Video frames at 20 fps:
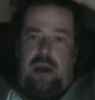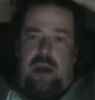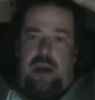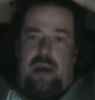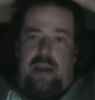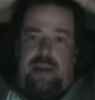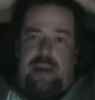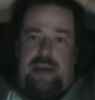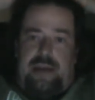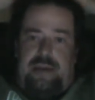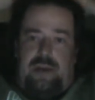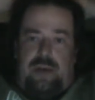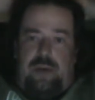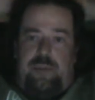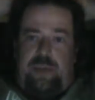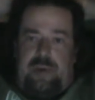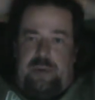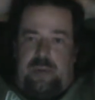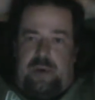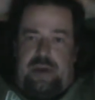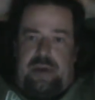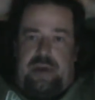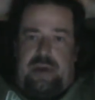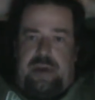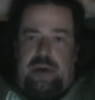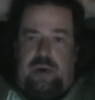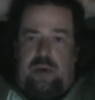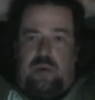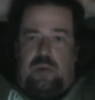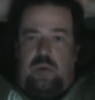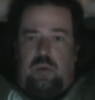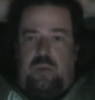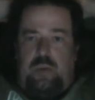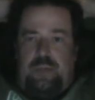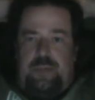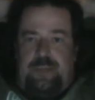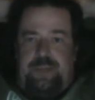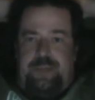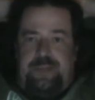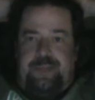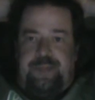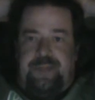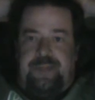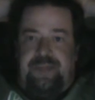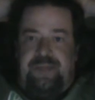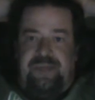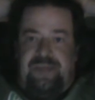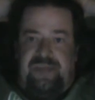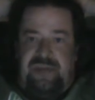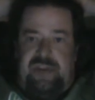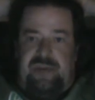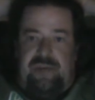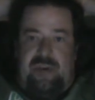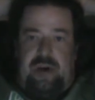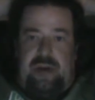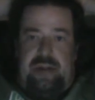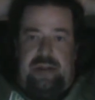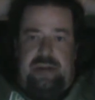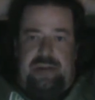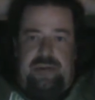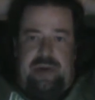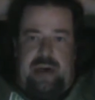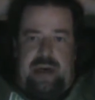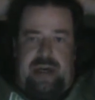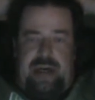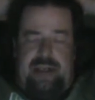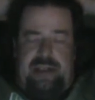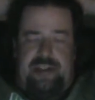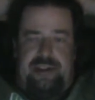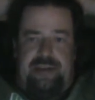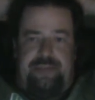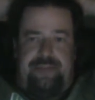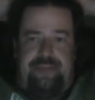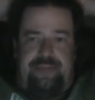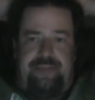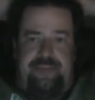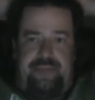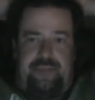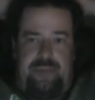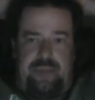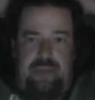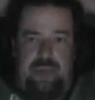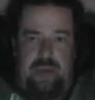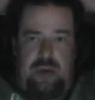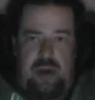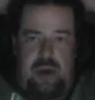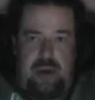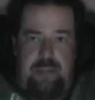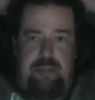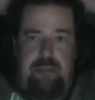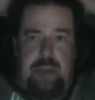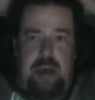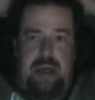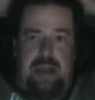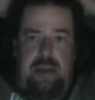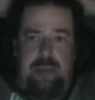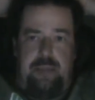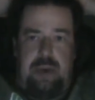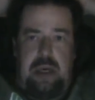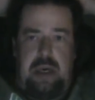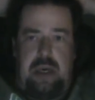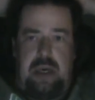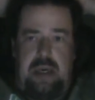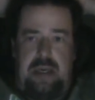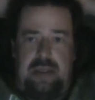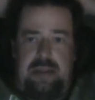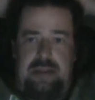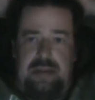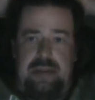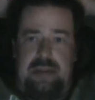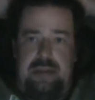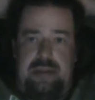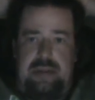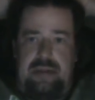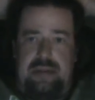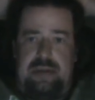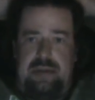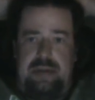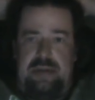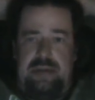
And they told me where to go to find the trash, up by the pond and